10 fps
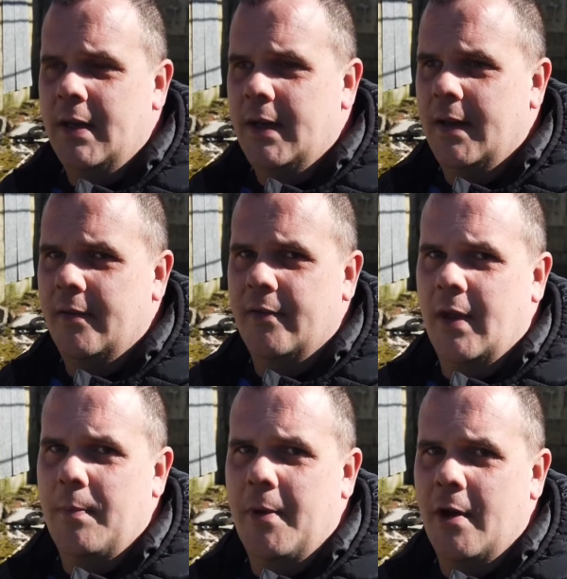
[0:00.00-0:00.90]
It's
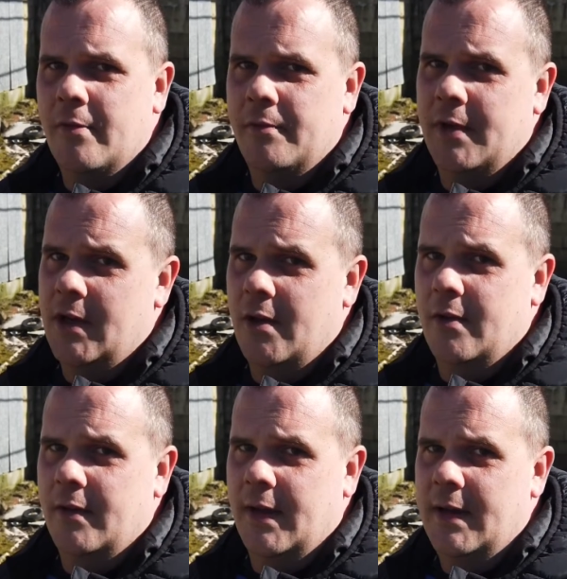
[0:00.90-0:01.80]
part of a video
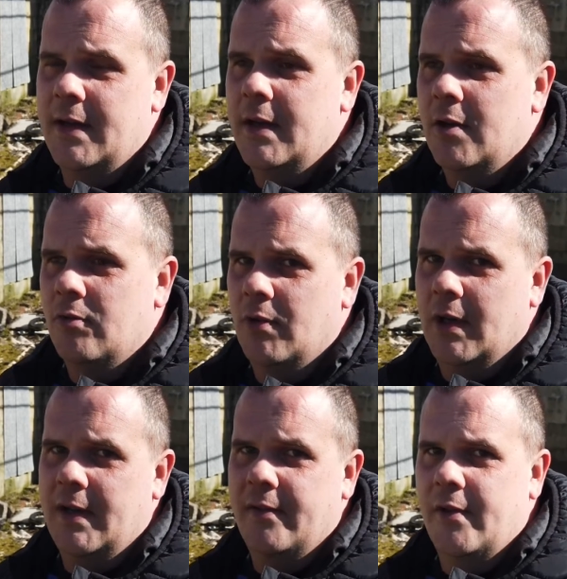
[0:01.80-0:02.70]
that they
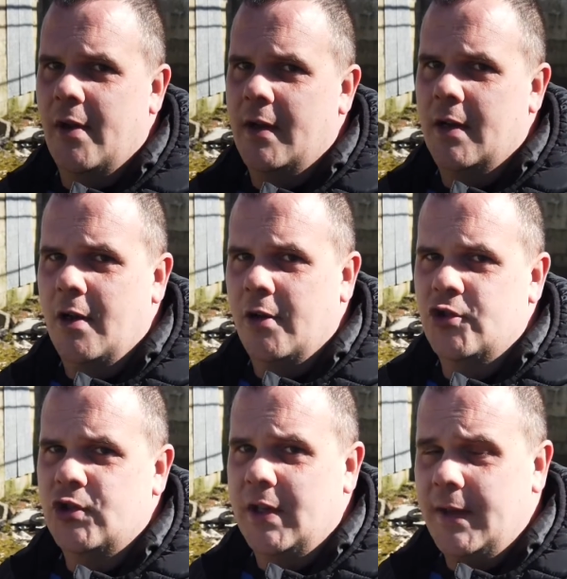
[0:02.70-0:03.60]
released earlier
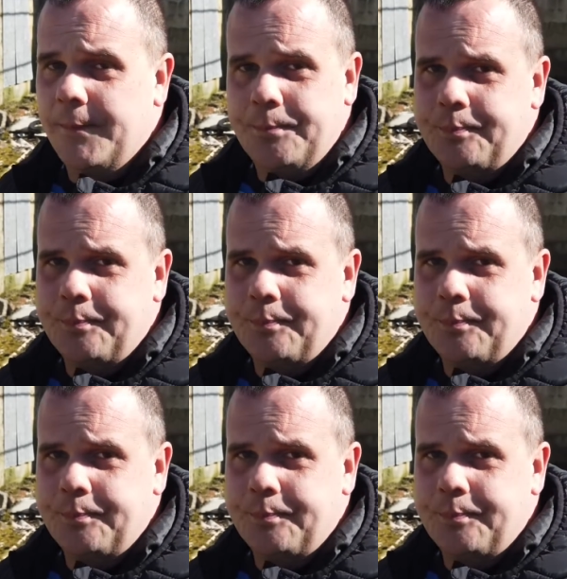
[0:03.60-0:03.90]
last year